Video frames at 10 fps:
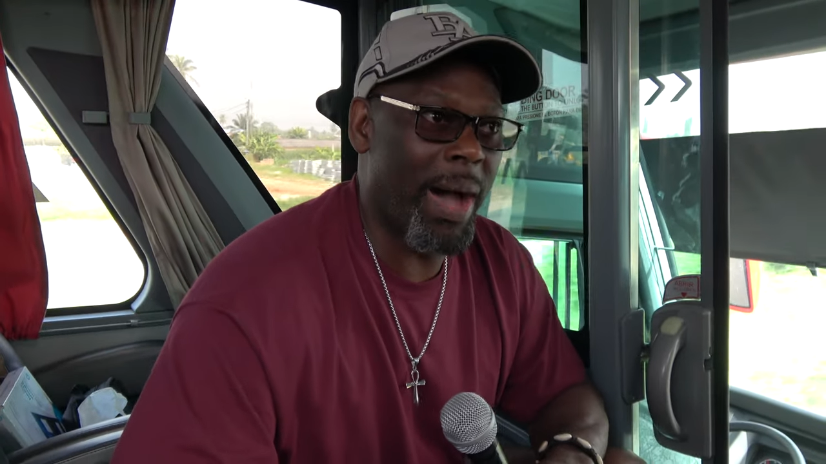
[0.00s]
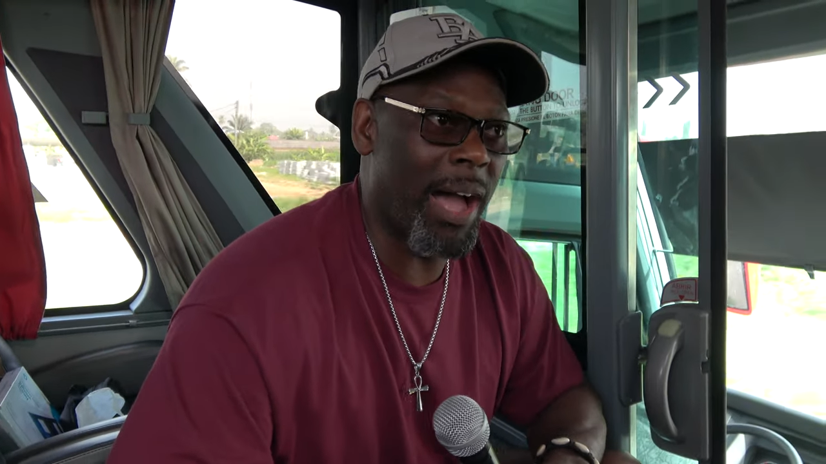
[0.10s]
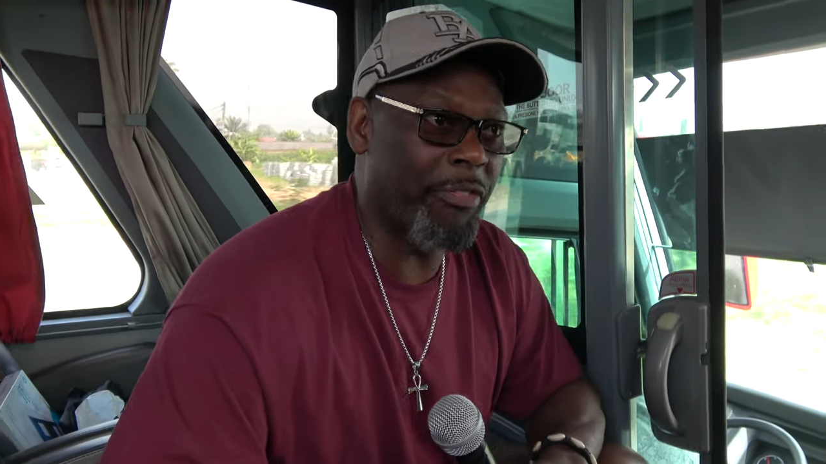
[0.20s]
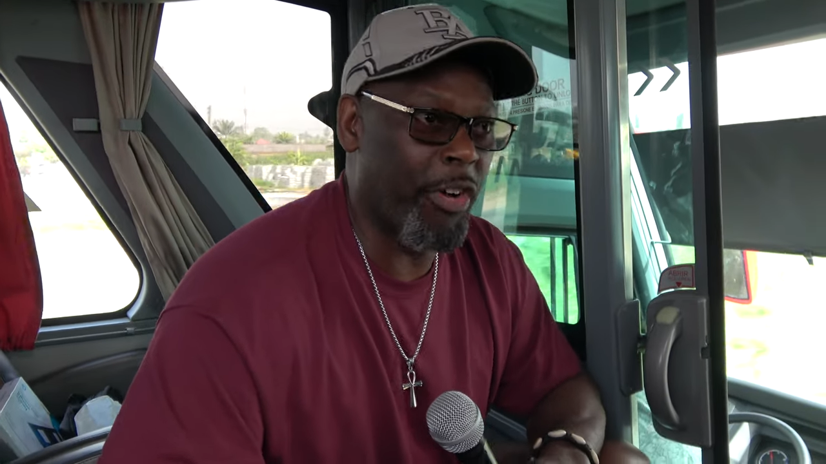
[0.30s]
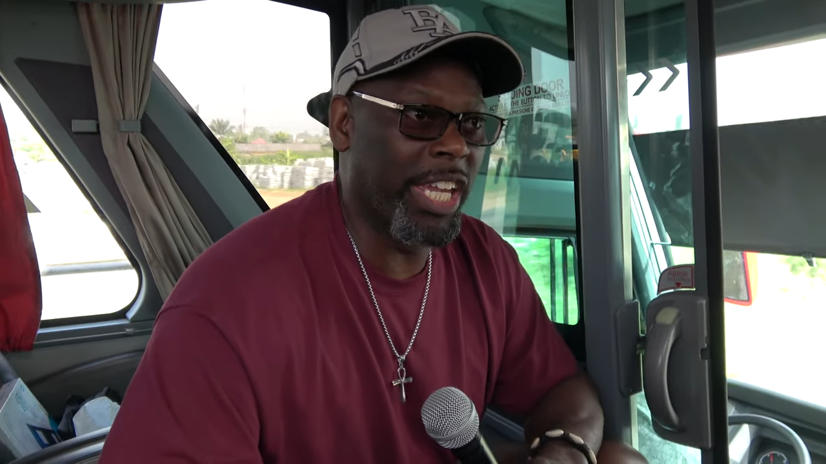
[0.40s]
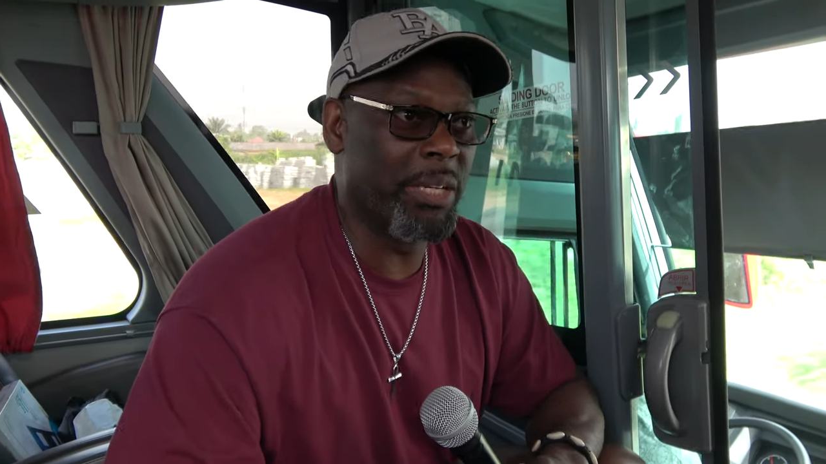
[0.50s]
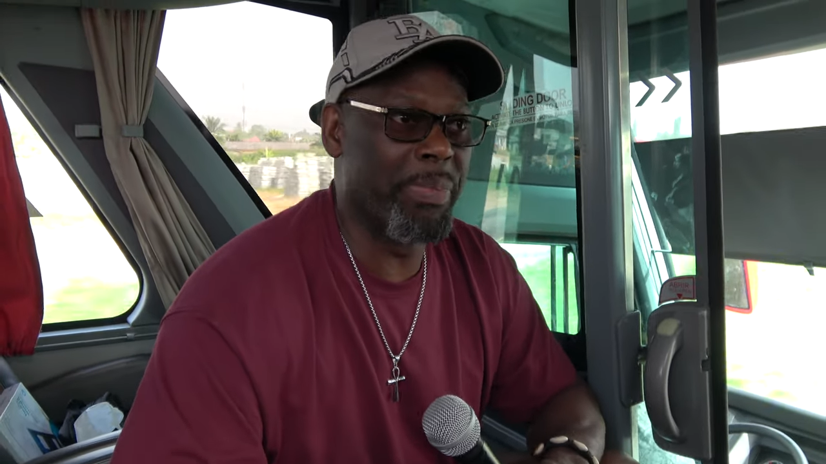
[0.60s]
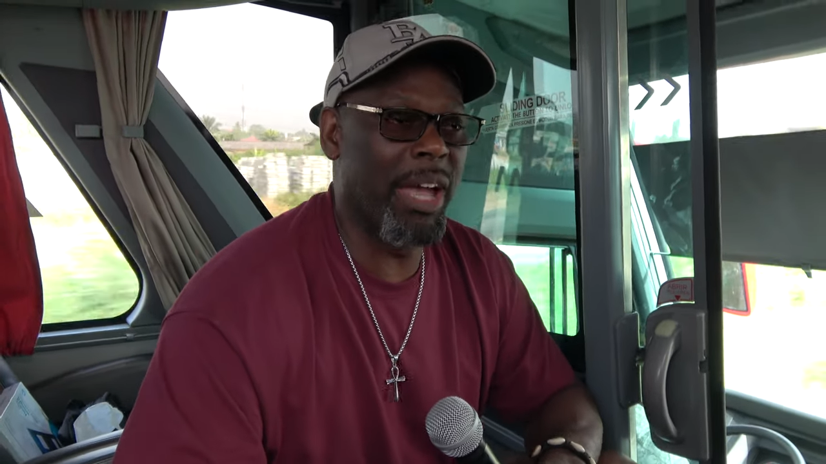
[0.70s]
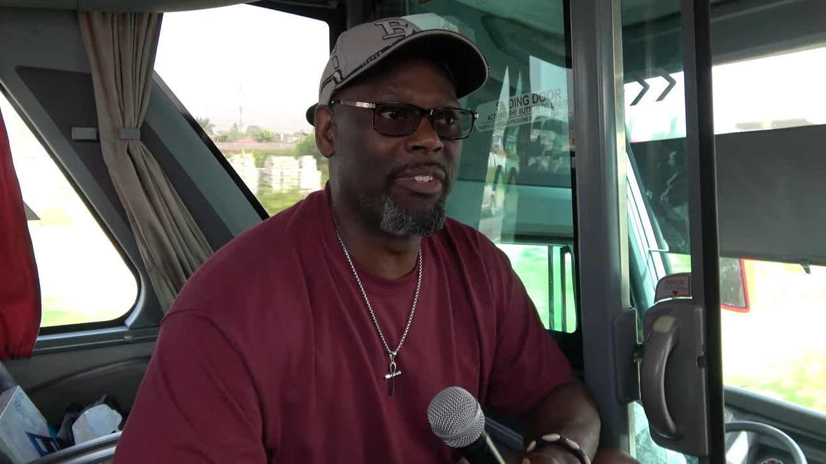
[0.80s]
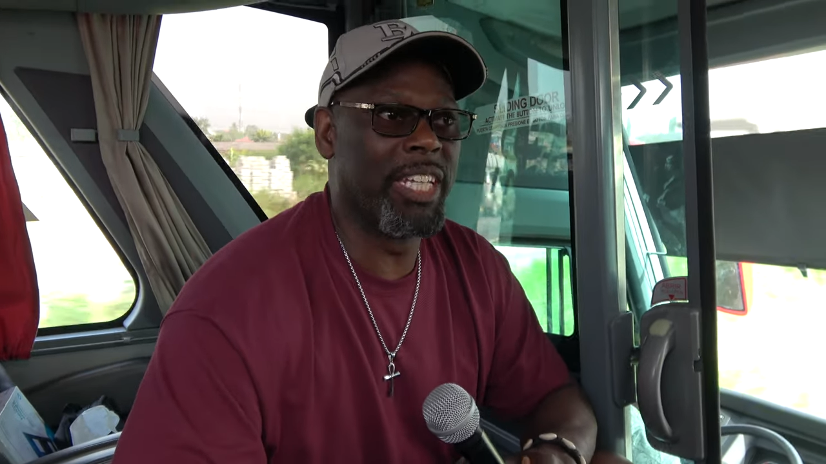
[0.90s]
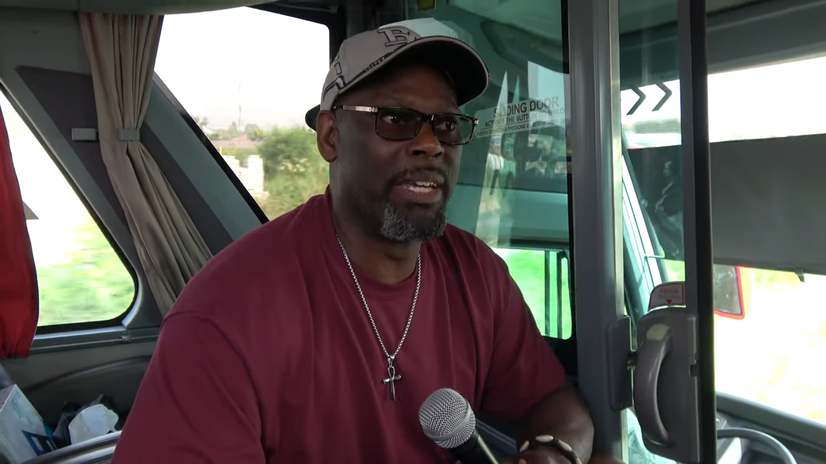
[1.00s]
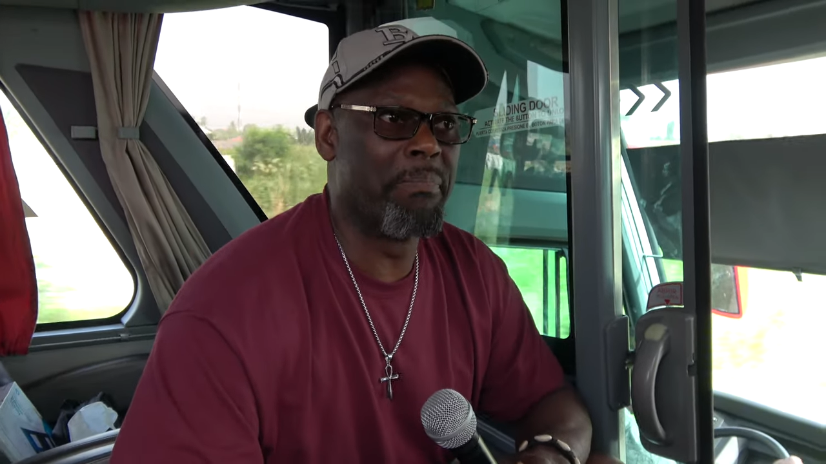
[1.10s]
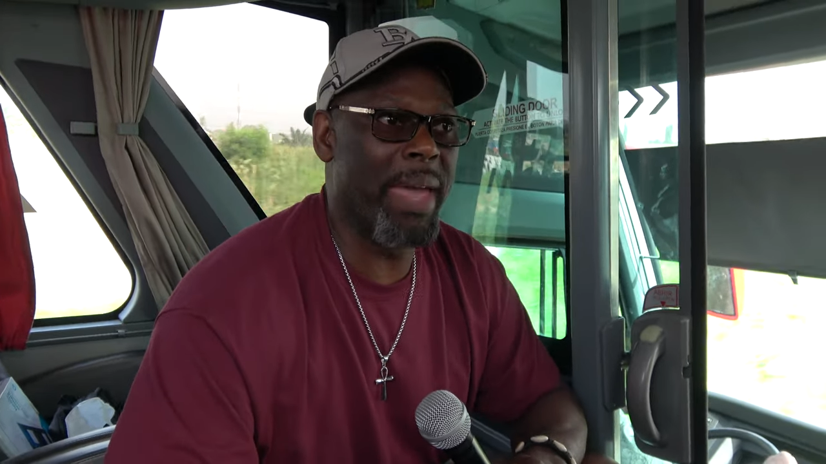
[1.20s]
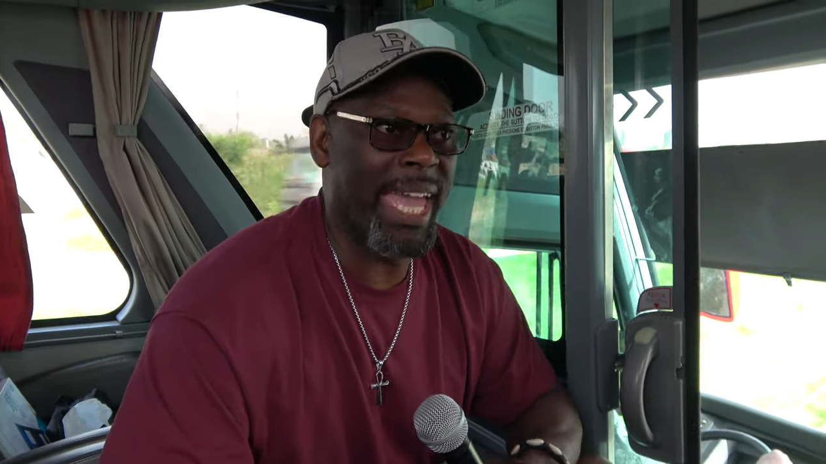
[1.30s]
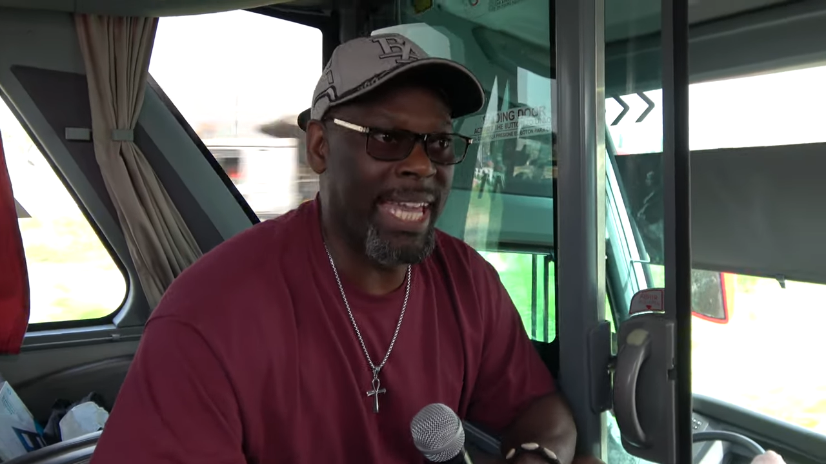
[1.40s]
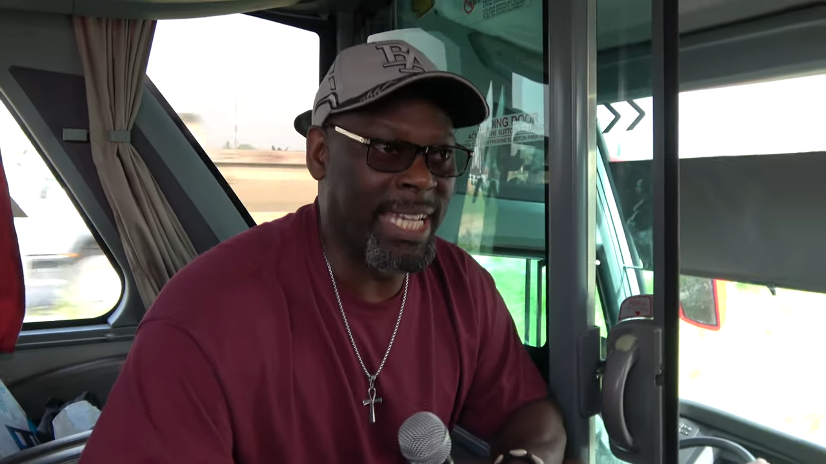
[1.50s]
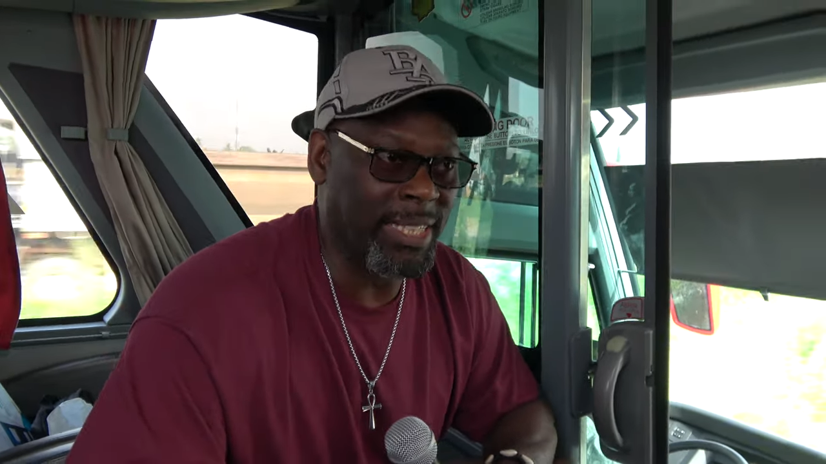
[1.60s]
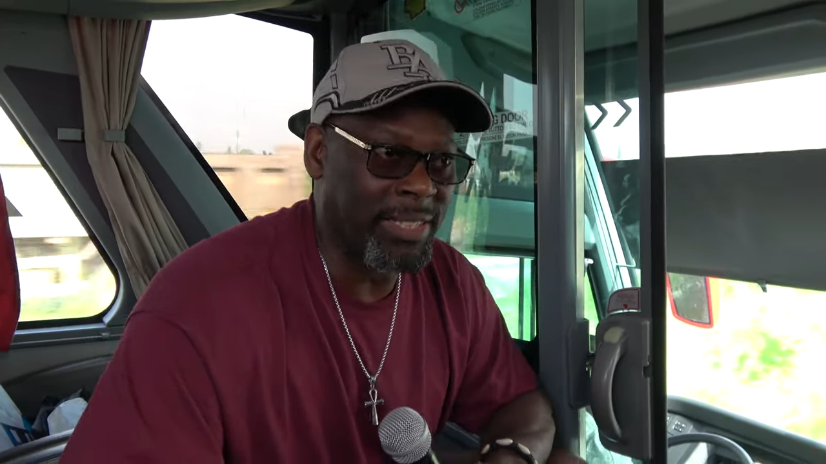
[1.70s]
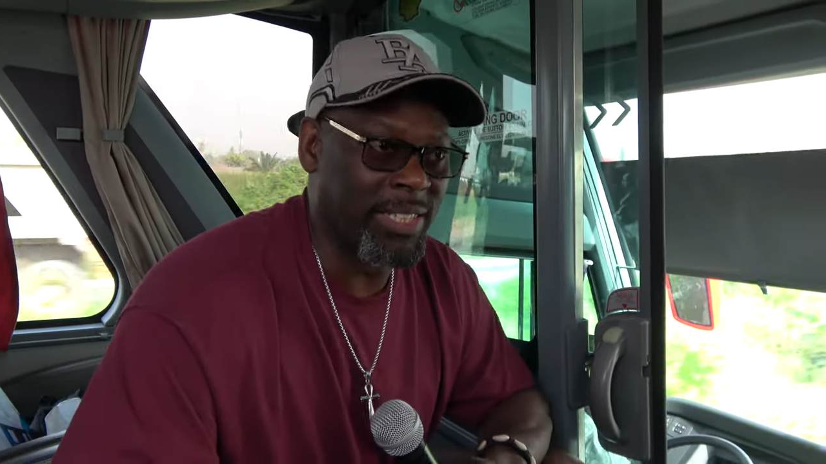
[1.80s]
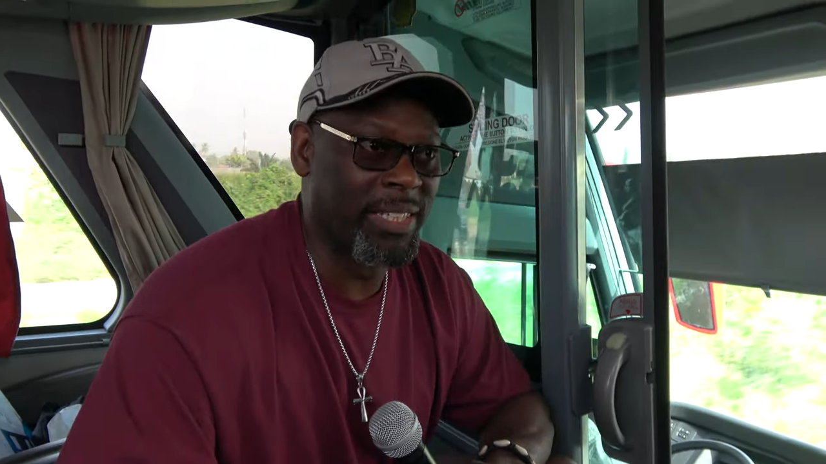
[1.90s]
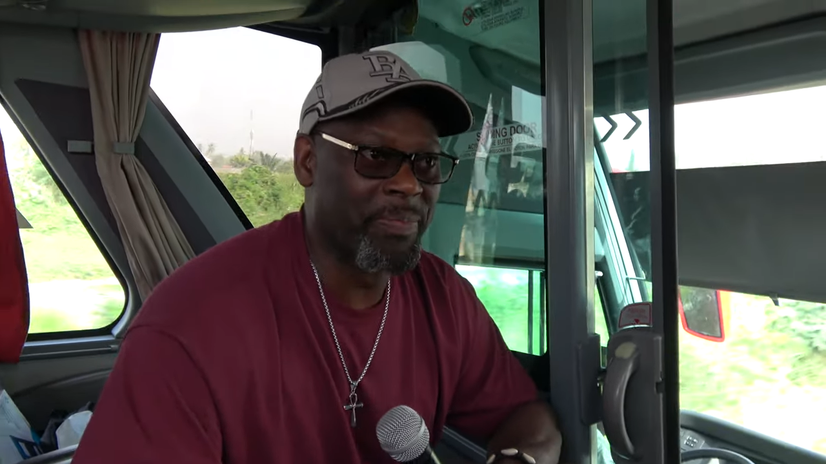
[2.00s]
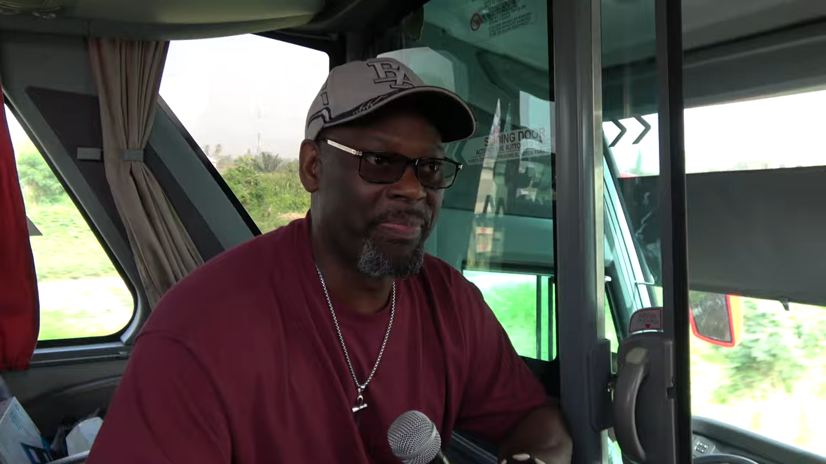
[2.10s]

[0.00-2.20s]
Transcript: by Frankie Beverly and Maze.